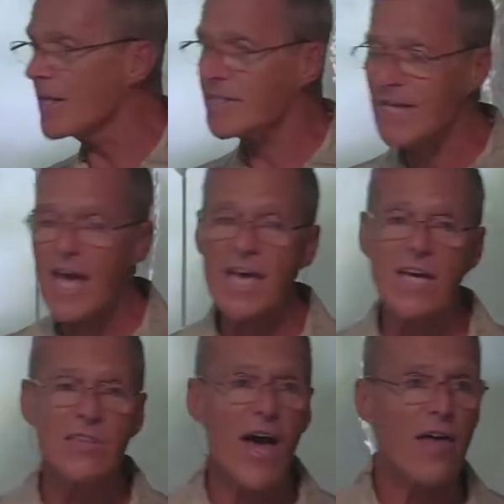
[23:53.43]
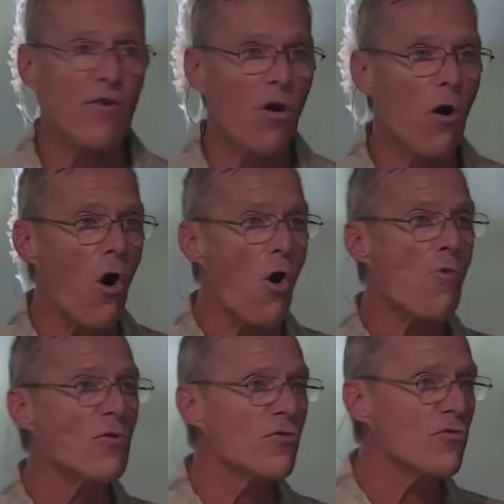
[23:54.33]
saying that the home
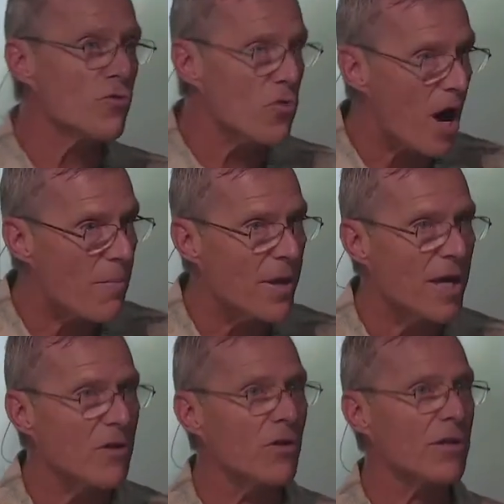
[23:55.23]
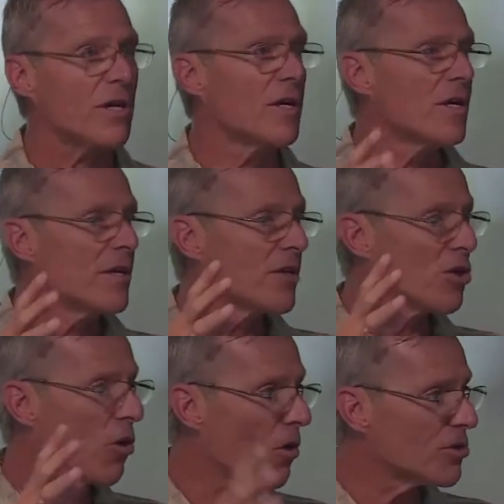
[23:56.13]
you grew up in or the the
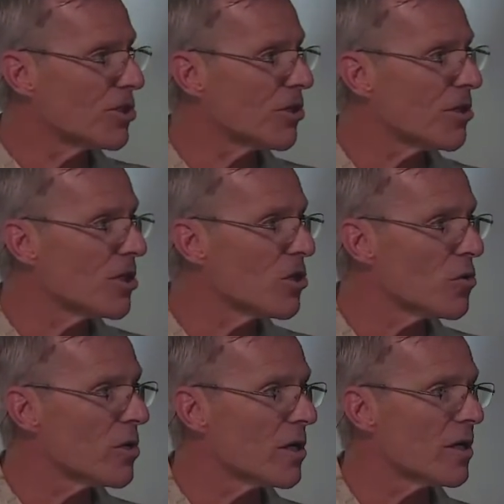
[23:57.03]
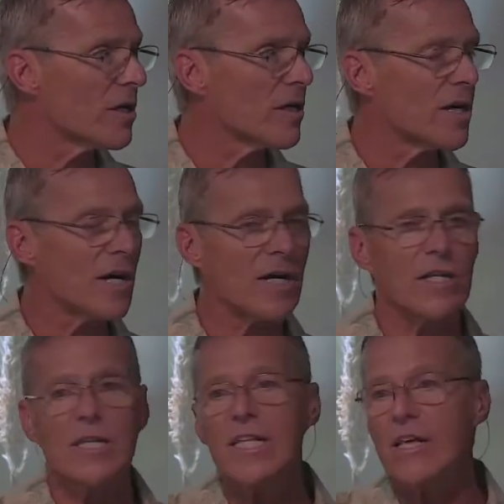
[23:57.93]
culture you were uh,
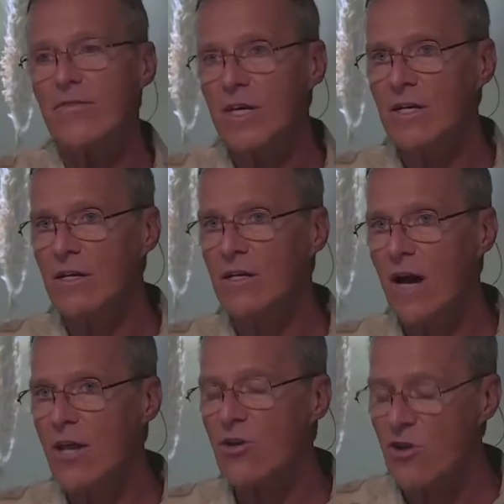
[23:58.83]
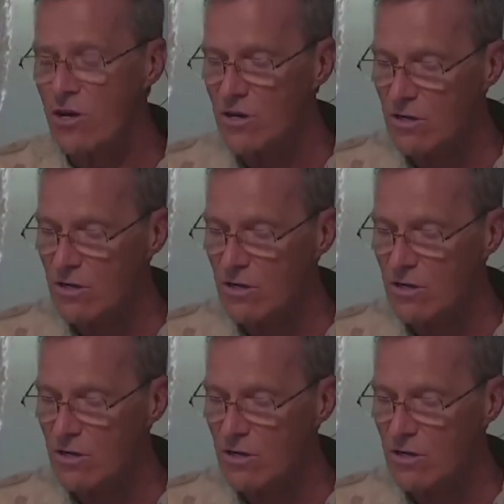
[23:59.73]
living under,